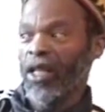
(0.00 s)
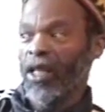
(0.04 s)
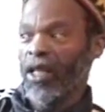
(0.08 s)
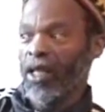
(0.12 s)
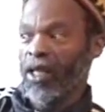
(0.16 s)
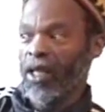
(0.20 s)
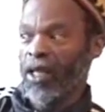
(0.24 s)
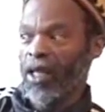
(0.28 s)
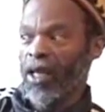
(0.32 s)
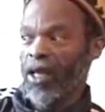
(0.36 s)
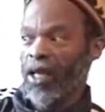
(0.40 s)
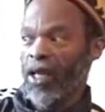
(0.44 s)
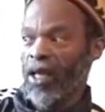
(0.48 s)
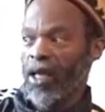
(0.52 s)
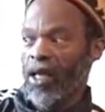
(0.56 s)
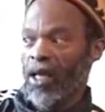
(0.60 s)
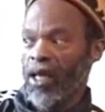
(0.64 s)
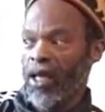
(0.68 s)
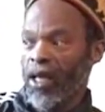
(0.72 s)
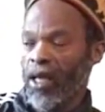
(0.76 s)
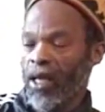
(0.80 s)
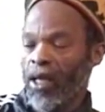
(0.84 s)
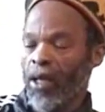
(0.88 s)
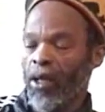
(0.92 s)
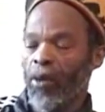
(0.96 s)
it.
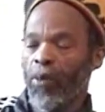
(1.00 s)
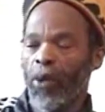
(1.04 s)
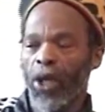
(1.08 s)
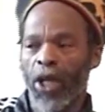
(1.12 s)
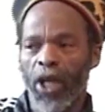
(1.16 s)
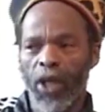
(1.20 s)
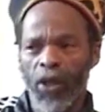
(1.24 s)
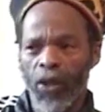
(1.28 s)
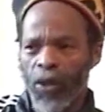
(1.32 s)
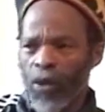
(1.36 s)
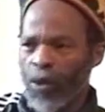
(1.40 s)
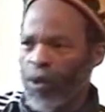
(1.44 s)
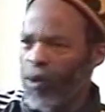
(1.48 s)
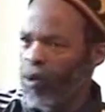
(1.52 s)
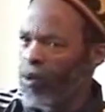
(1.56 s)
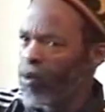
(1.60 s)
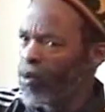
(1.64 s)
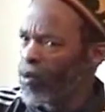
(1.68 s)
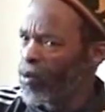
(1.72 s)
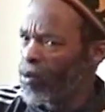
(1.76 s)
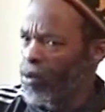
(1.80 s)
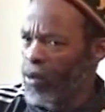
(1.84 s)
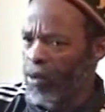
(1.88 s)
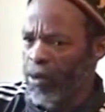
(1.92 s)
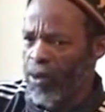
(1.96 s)
You know, but
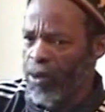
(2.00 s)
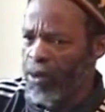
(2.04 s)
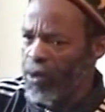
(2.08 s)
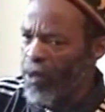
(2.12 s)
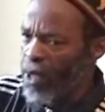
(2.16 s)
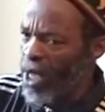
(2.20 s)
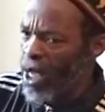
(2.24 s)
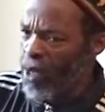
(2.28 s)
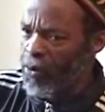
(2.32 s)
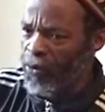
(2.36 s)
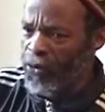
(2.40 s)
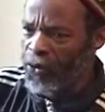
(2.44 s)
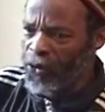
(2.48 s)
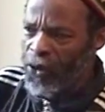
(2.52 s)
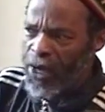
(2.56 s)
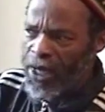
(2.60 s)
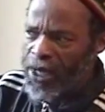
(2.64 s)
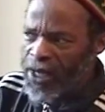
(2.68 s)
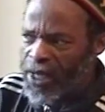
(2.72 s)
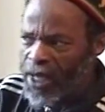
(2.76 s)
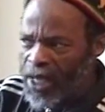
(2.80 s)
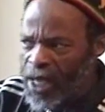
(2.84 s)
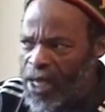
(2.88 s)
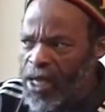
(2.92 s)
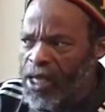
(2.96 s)
I'm
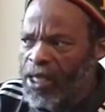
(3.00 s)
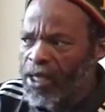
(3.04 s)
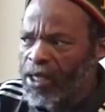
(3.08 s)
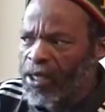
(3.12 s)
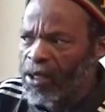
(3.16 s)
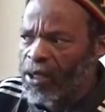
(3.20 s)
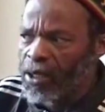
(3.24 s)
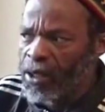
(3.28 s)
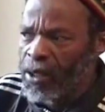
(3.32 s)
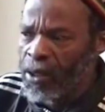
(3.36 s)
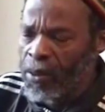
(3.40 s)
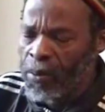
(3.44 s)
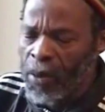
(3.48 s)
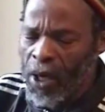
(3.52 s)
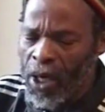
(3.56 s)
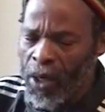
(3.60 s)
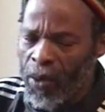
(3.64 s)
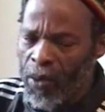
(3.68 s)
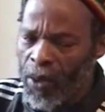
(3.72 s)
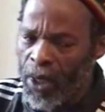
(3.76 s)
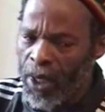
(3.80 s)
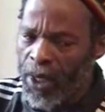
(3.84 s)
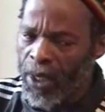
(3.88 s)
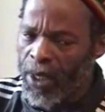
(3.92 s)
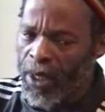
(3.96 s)
fascinated by
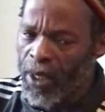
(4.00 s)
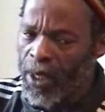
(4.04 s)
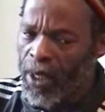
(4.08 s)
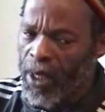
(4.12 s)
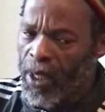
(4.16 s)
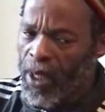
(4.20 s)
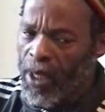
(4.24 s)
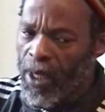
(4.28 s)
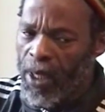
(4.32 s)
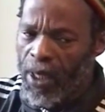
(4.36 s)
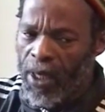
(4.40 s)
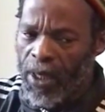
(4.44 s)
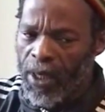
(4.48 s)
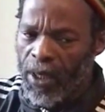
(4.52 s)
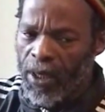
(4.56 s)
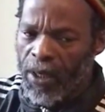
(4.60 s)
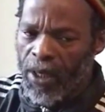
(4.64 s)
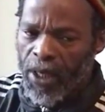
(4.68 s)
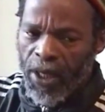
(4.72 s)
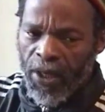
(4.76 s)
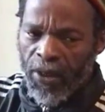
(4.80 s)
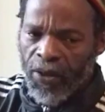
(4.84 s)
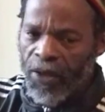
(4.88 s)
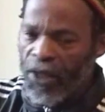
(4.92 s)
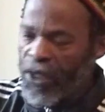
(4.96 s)
what
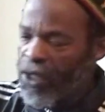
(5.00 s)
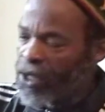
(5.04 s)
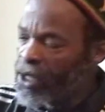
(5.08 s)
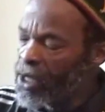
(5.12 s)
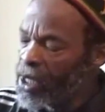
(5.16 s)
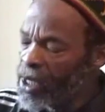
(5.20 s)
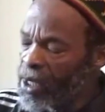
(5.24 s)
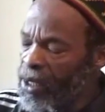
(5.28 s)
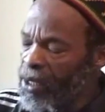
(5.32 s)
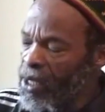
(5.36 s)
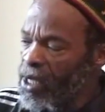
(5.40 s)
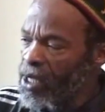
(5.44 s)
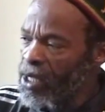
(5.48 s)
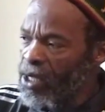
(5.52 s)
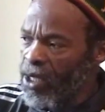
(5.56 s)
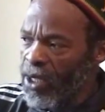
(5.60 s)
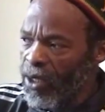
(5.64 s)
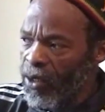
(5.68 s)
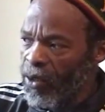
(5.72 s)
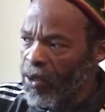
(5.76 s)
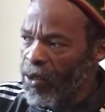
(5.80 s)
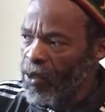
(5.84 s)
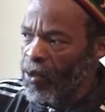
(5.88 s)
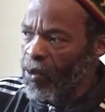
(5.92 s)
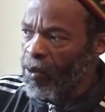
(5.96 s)
these digital things
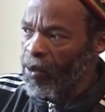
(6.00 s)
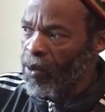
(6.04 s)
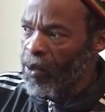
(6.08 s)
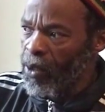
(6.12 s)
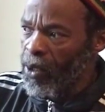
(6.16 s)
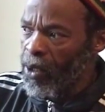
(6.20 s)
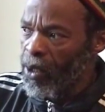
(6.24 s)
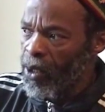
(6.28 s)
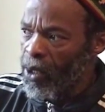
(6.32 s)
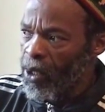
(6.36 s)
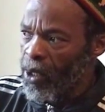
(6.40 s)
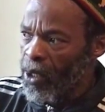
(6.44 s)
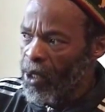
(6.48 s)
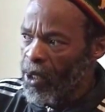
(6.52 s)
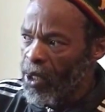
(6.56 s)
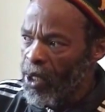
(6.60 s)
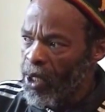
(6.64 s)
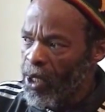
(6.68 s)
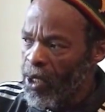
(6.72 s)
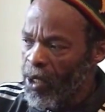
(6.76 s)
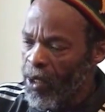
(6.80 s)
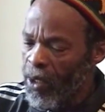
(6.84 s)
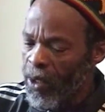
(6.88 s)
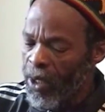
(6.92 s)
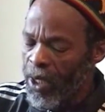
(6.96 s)
can do.
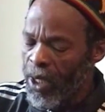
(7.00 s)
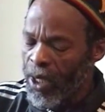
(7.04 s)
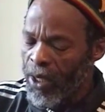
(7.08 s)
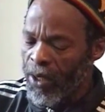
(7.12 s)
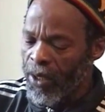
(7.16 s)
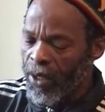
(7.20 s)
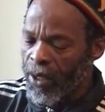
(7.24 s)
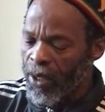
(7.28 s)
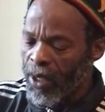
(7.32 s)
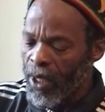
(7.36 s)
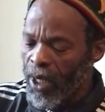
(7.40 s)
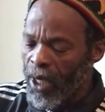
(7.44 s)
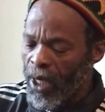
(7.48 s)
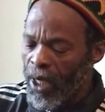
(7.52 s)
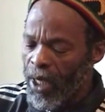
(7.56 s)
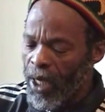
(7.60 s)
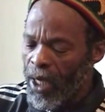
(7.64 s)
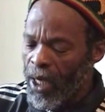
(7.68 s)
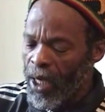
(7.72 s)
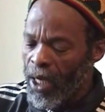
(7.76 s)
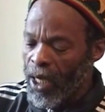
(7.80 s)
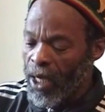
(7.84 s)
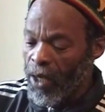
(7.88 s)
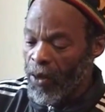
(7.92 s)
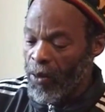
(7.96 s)
You know, because
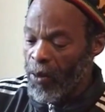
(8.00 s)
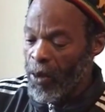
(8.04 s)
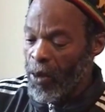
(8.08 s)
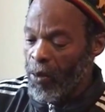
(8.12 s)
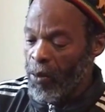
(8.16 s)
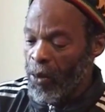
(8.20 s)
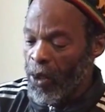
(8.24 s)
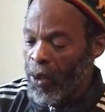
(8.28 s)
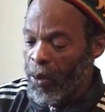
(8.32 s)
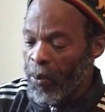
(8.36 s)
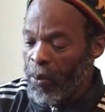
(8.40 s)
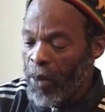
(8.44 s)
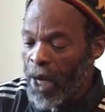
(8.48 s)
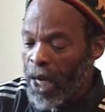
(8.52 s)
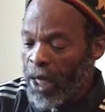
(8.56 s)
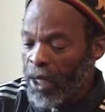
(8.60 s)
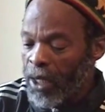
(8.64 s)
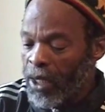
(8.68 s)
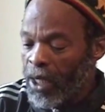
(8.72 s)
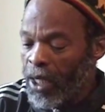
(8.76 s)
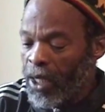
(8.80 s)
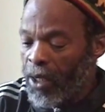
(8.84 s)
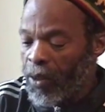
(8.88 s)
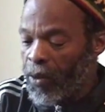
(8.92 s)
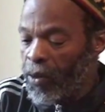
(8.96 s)
I remember back
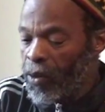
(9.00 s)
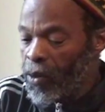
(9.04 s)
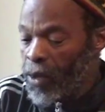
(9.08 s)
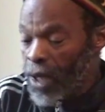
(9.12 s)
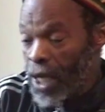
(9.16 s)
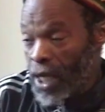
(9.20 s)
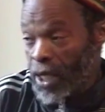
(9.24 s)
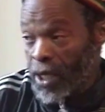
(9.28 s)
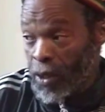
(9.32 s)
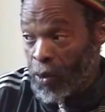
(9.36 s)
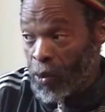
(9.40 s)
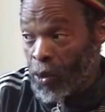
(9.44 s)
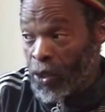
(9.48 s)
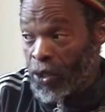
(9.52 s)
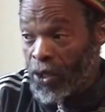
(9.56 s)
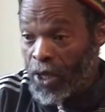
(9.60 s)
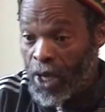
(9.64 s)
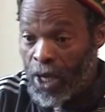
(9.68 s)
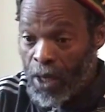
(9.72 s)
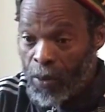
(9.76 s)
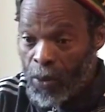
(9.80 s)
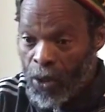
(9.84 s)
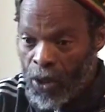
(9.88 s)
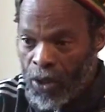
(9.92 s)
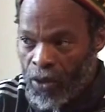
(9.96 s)
then, like I was
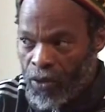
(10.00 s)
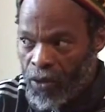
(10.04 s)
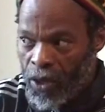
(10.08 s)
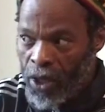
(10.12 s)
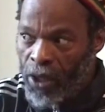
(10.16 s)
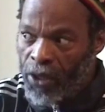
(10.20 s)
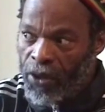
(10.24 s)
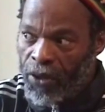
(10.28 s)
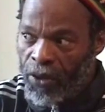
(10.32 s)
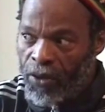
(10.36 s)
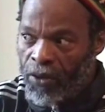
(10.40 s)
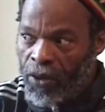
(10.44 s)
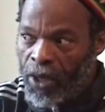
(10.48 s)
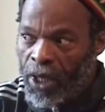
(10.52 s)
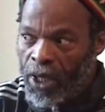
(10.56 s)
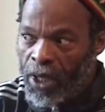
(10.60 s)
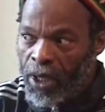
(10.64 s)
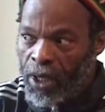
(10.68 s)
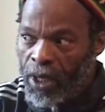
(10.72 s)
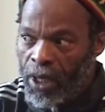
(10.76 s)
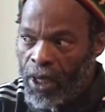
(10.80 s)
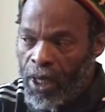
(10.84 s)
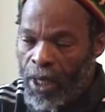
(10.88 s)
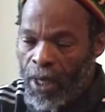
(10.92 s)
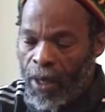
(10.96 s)
saying about the reel to reel,
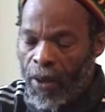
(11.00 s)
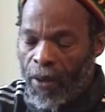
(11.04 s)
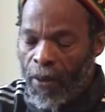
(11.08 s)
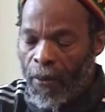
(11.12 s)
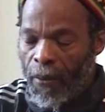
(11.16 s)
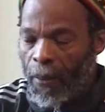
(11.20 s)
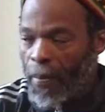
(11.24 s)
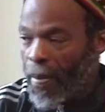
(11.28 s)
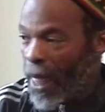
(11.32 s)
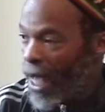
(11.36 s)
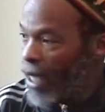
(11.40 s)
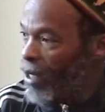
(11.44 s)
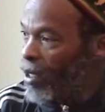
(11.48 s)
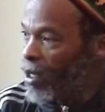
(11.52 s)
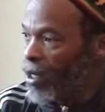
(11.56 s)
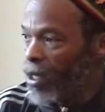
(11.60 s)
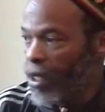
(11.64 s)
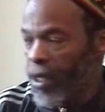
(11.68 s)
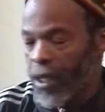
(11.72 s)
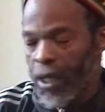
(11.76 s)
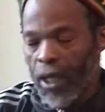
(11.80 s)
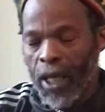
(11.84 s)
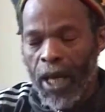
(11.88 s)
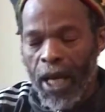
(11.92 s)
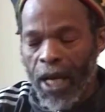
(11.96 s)
and
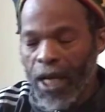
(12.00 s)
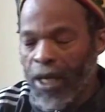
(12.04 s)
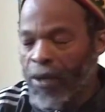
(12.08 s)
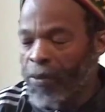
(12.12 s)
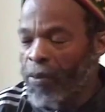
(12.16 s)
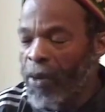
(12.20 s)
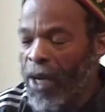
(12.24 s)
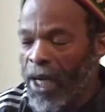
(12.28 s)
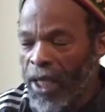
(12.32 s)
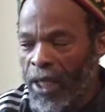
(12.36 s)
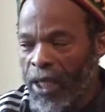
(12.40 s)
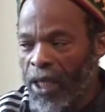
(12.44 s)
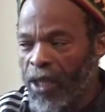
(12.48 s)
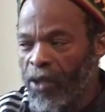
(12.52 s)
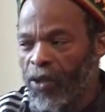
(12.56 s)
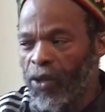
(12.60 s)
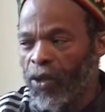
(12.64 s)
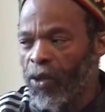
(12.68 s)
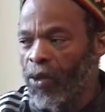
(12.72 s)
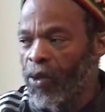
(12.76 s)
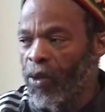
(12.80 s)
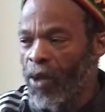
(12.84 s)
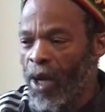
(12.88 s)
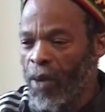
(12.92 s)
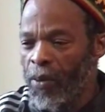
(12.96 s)
the guys back then
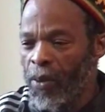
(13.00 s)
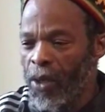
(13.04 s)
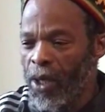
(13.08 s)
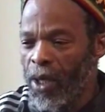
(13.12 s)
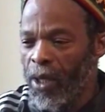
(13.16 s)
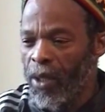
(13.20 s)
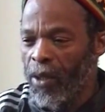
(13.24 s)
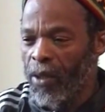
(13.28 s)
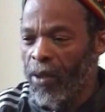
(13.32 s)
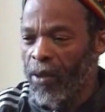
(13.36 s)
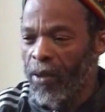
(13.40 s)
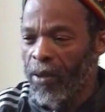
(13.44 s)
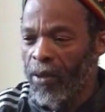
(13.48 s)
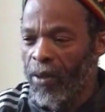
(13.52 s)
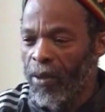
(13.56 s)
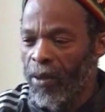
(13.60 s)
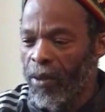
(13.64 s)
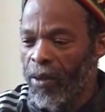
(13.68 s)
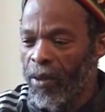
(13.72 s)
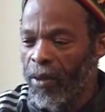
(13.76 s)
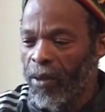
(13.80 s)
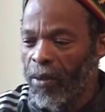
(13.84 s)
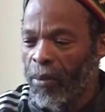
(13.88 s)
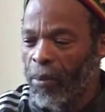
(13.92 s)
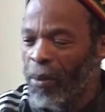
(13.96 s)
too, I mean,
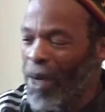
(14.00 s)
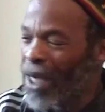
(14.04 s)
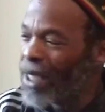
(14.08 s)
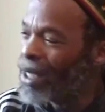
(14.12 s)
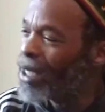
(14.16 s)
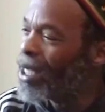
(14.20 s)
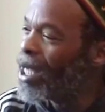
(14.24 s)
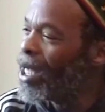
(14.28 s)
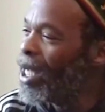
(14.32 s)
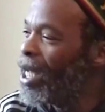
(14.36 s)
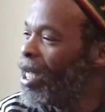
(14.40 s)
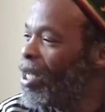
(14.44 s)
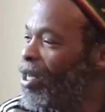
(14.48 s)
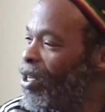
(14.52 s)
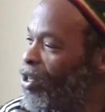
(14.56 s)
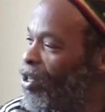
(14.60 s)
mankind